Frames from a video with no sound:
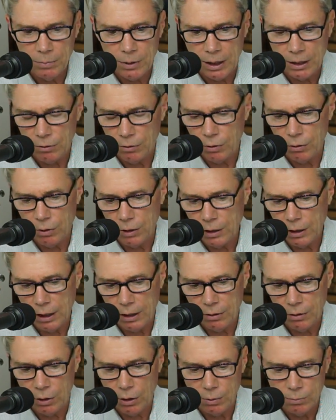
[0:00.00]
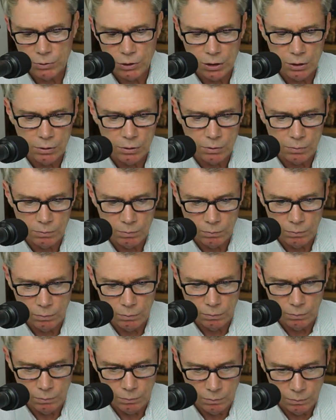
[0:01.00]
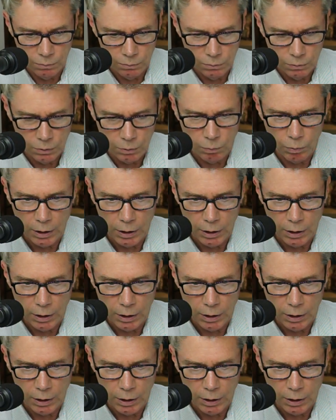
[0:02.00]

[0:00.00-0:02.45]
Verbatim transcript: I don't know that that harms it to to